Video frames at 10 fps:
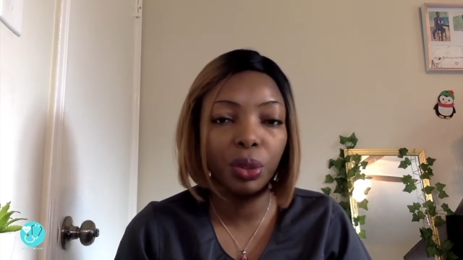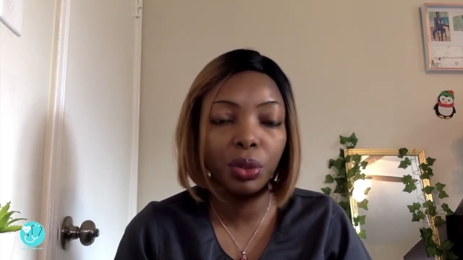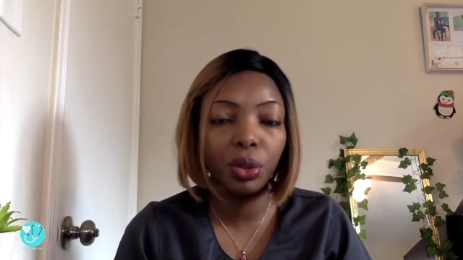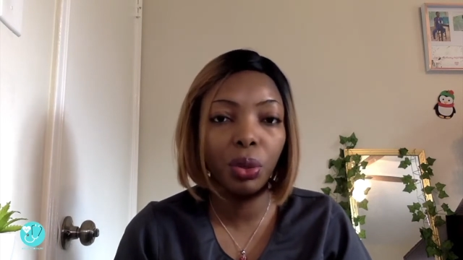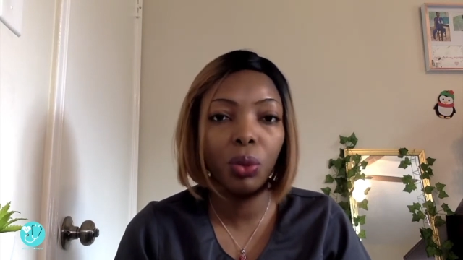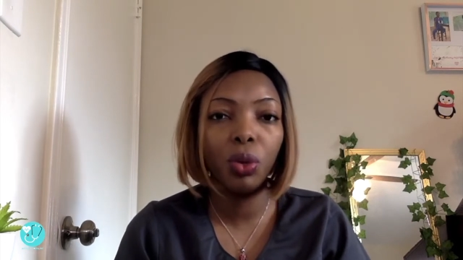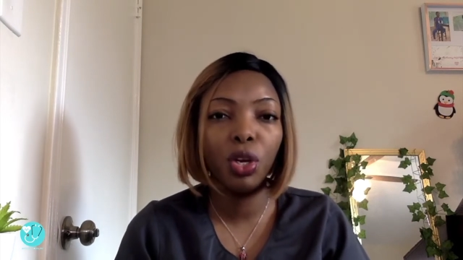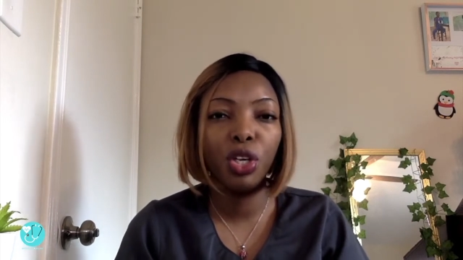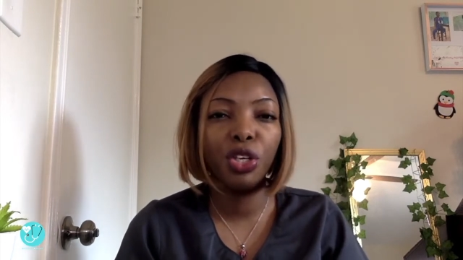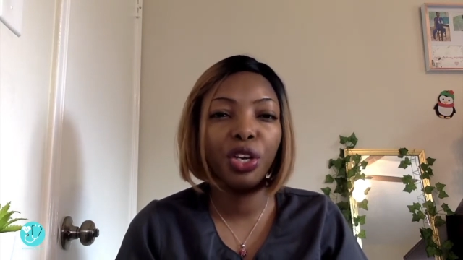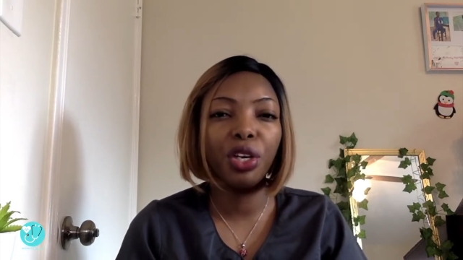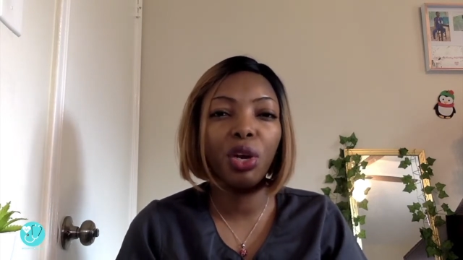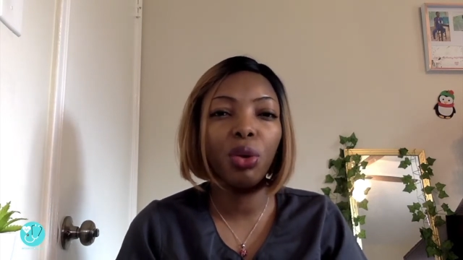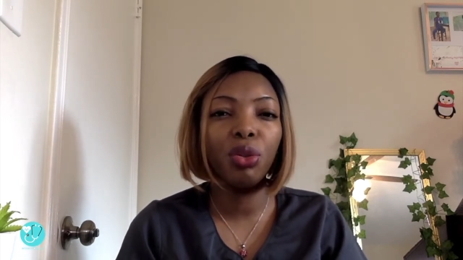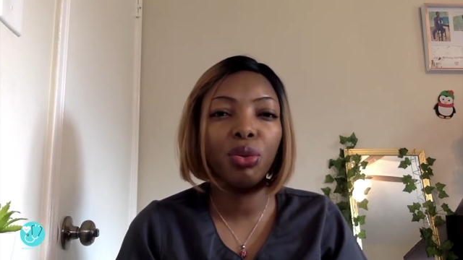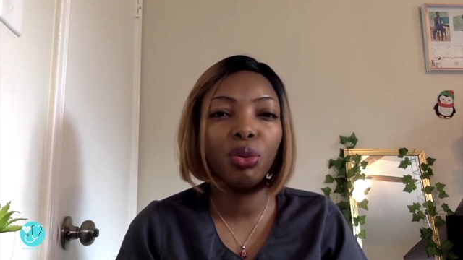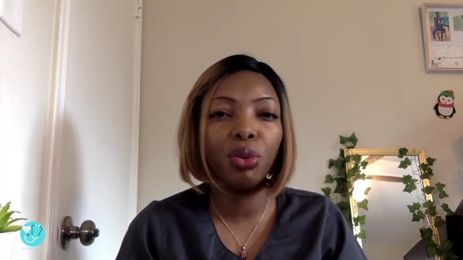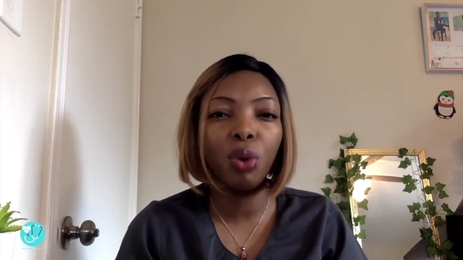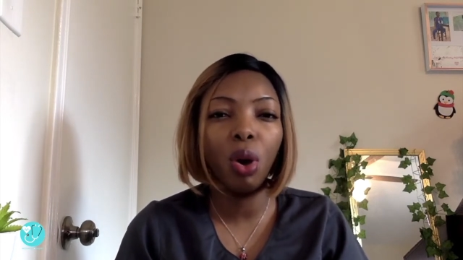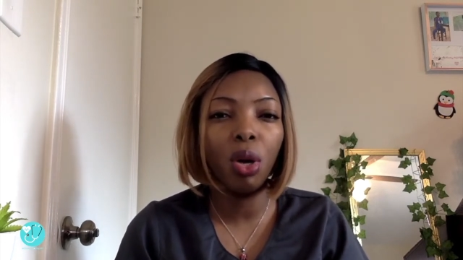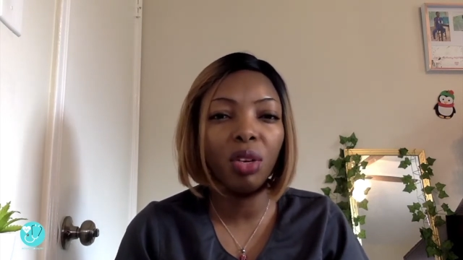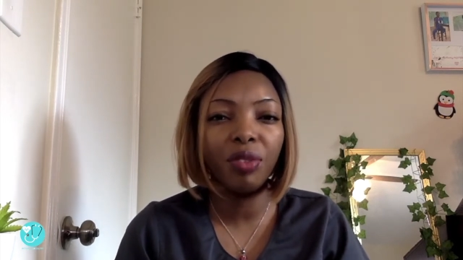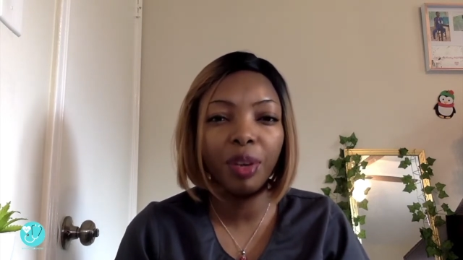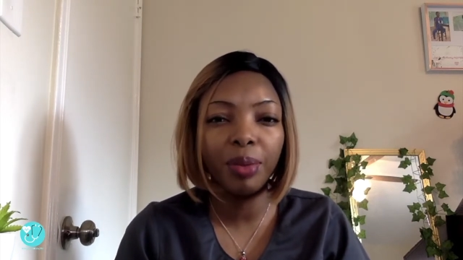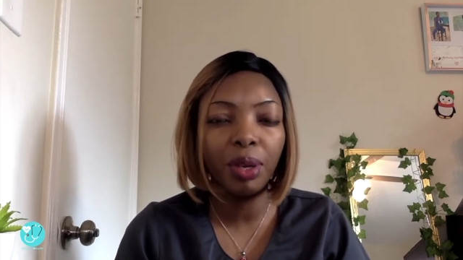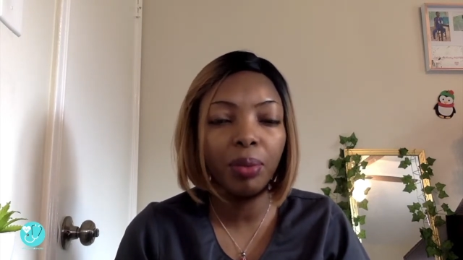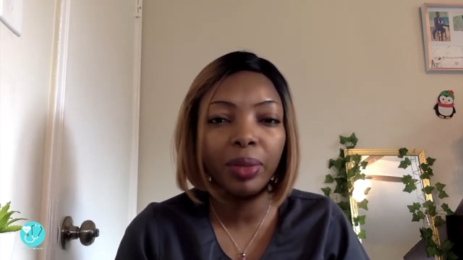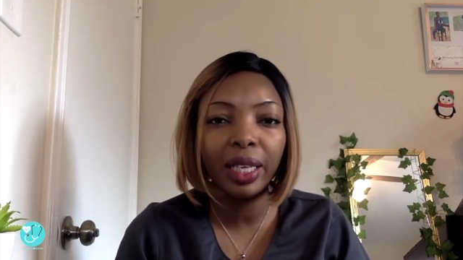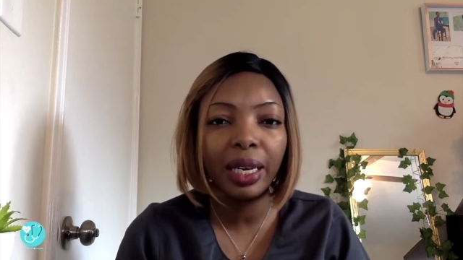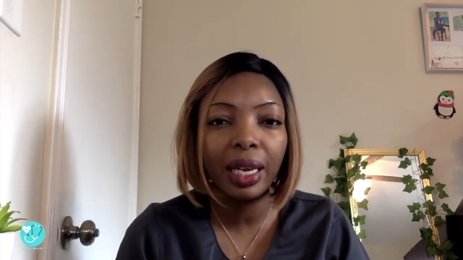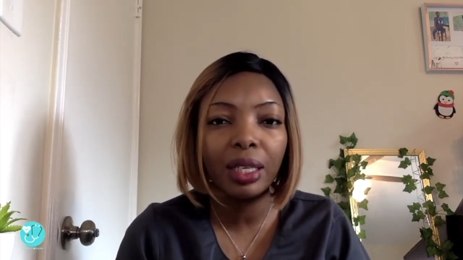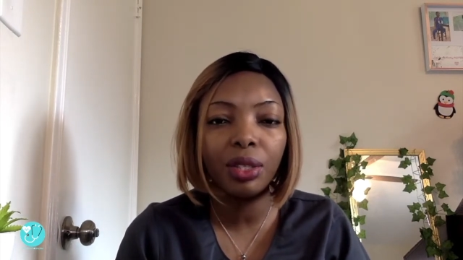So you're going to go through all of them completed.